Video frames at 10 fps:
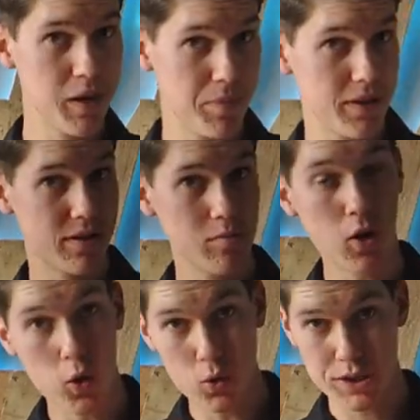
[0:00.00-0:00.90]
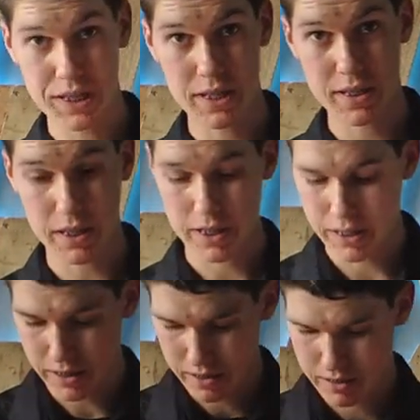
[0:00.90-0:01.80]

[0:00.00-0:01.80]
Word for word: may be some holes in this idea.